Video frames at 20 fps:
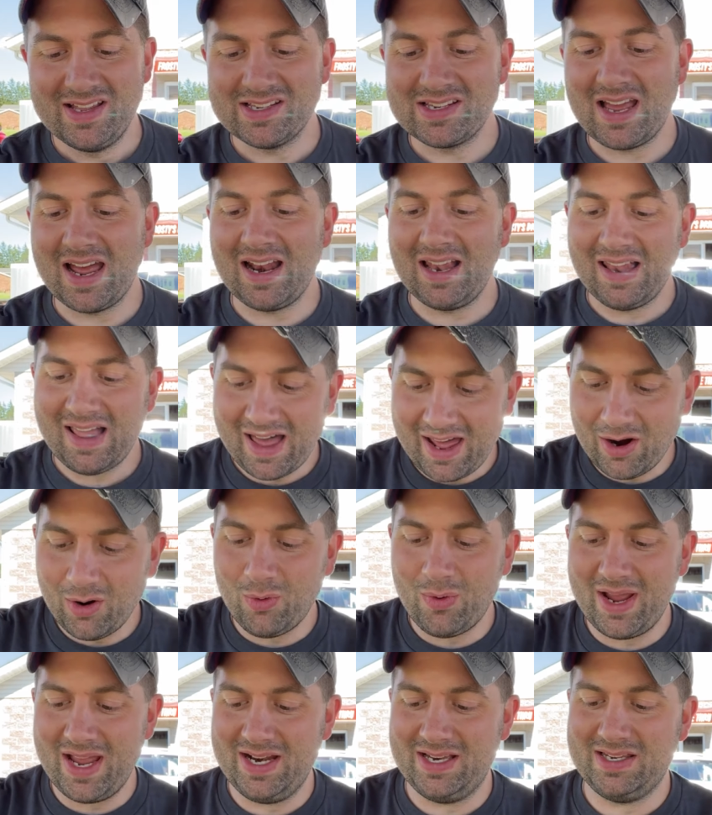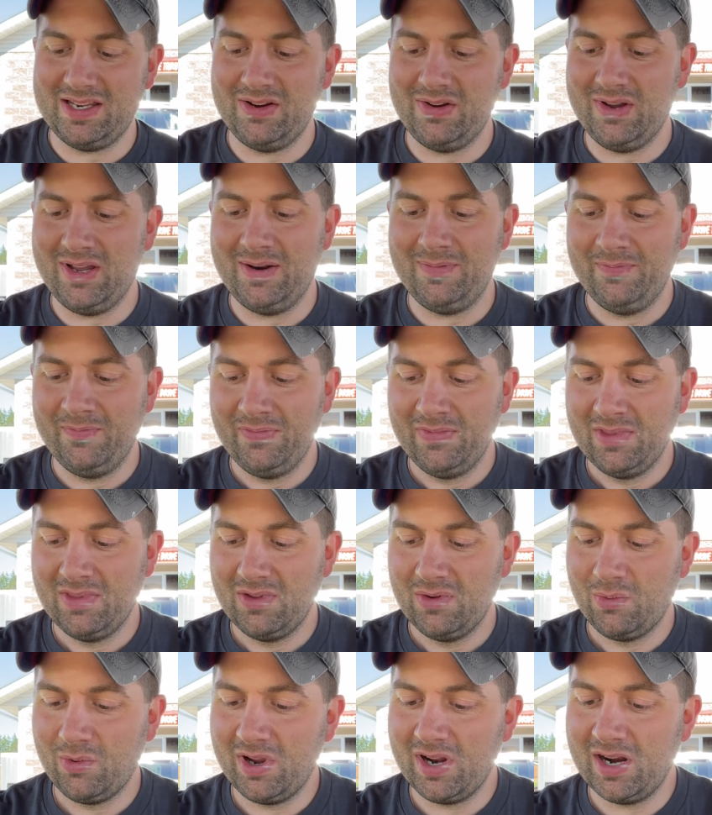Got a lot of weight to it.
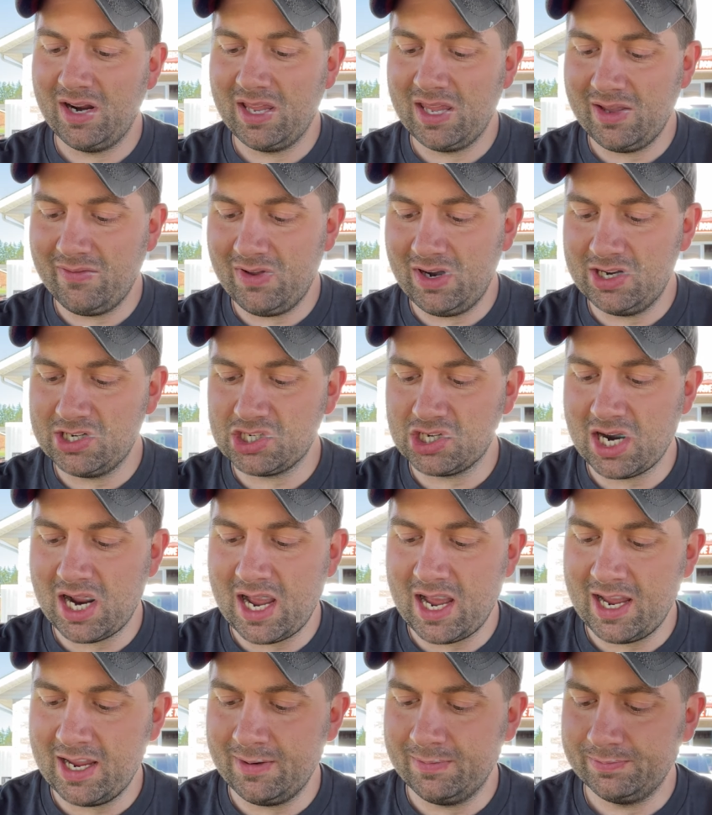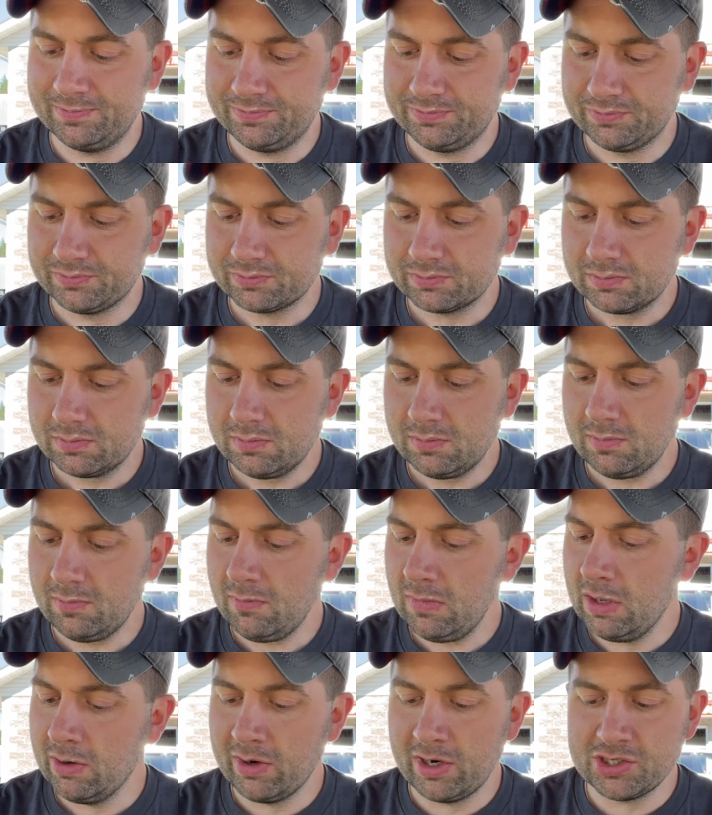We're gonna give it a try.
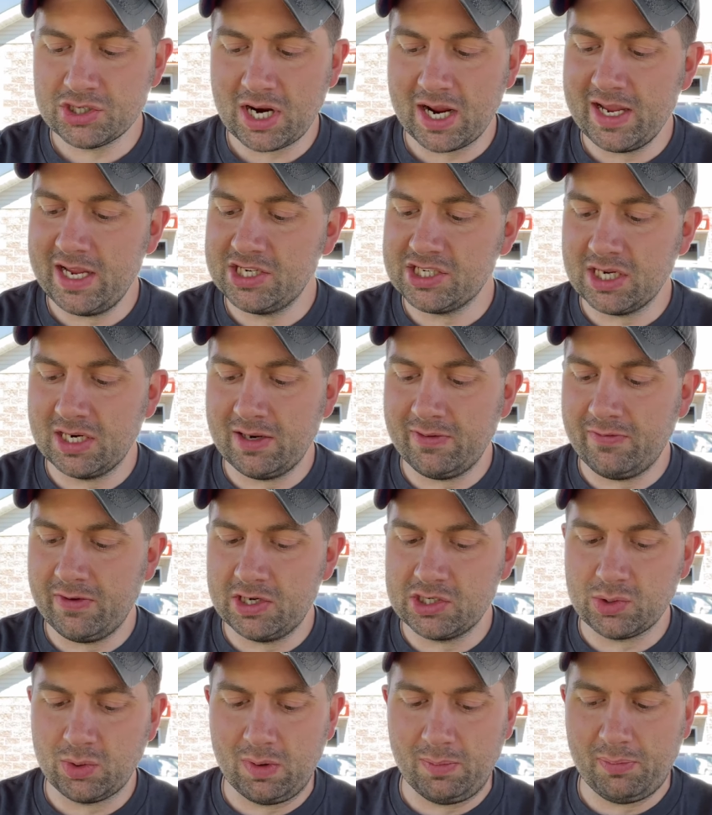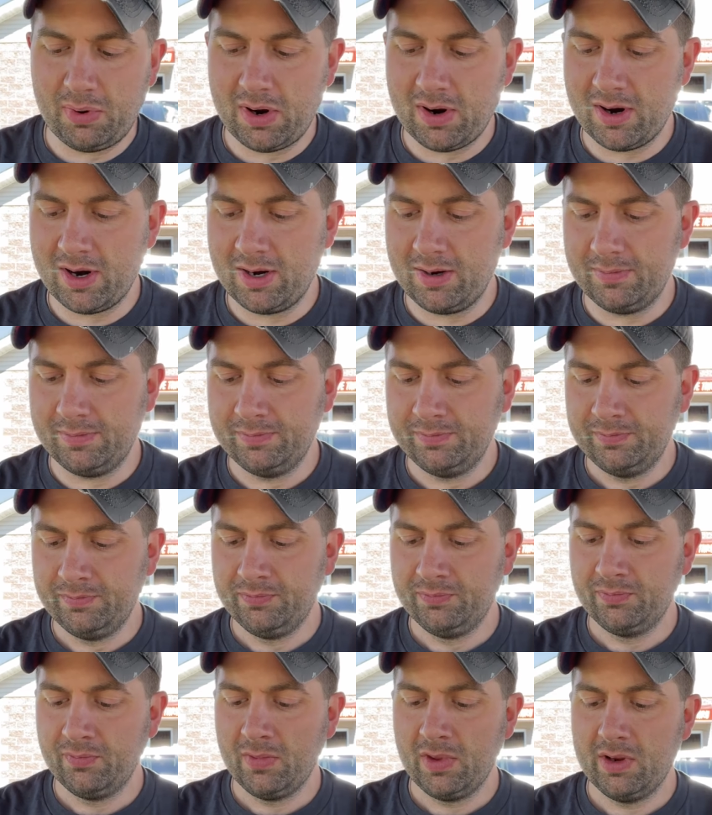I'm gonna try each individual part.
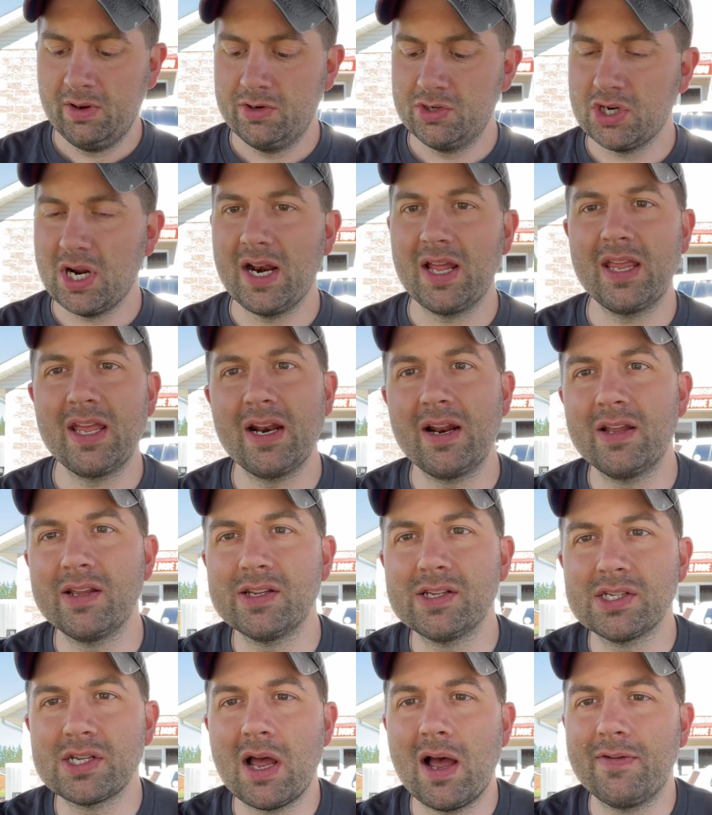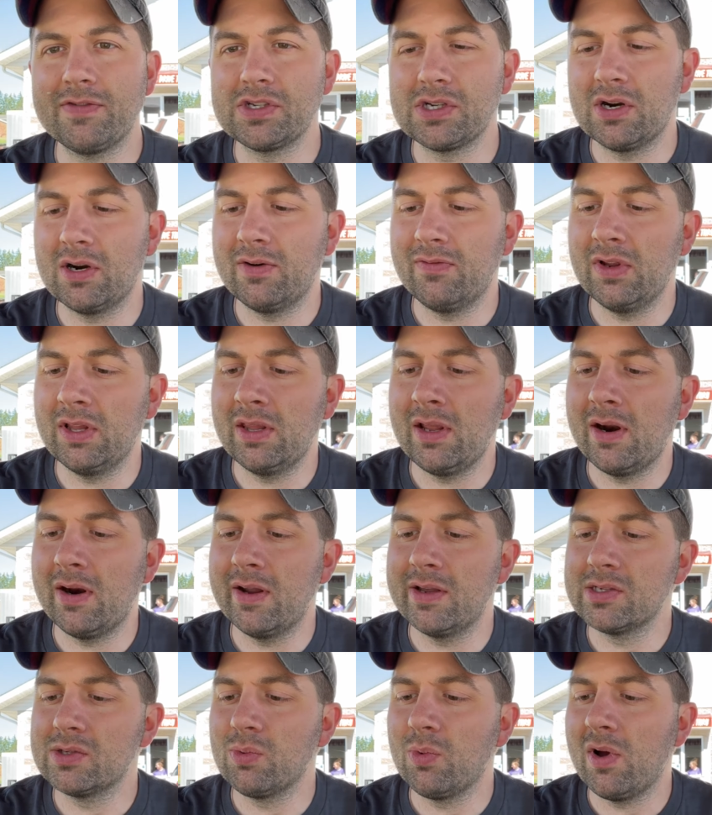Try to get a soft serve in there
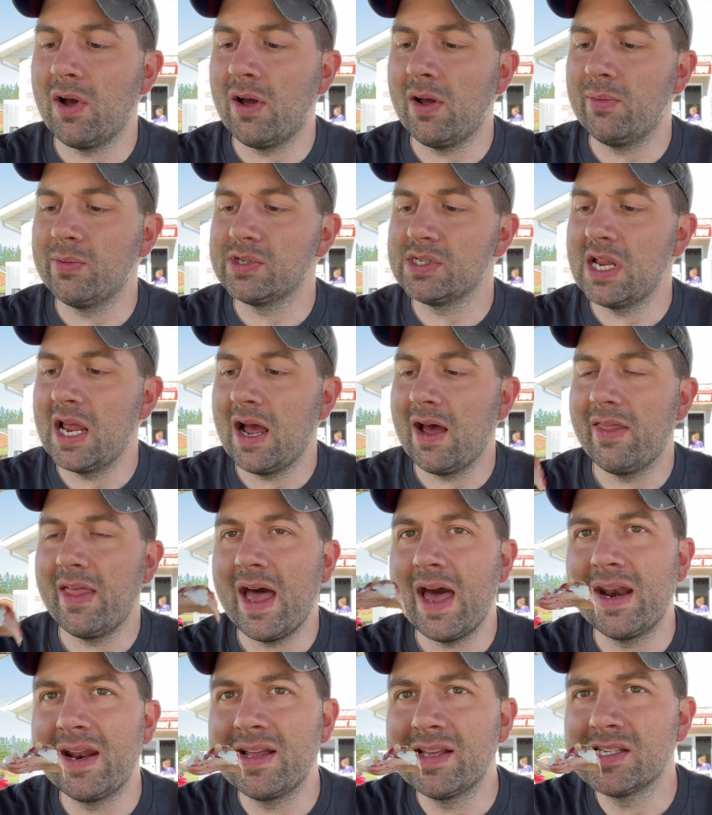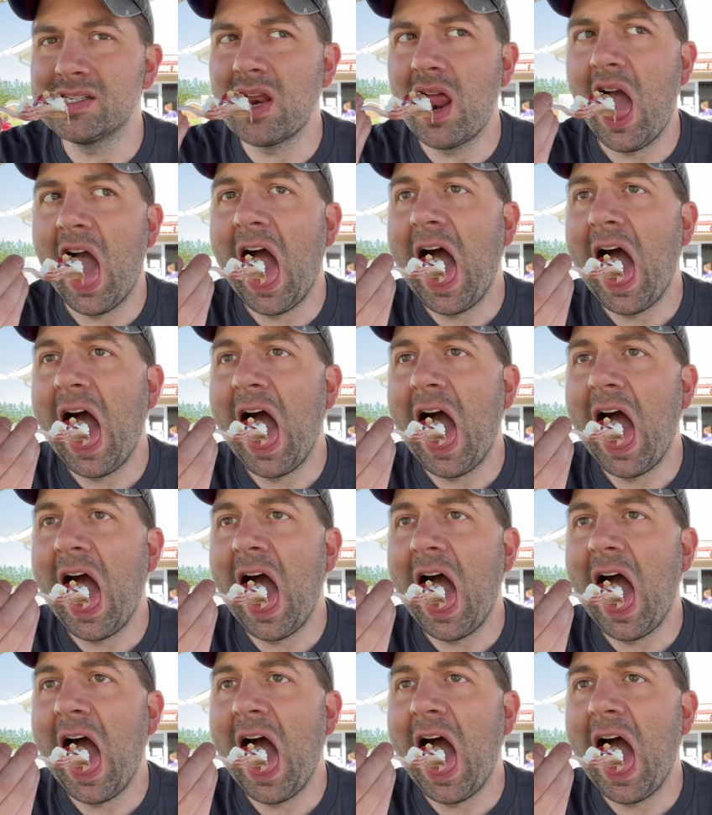as well. We'll see how that is.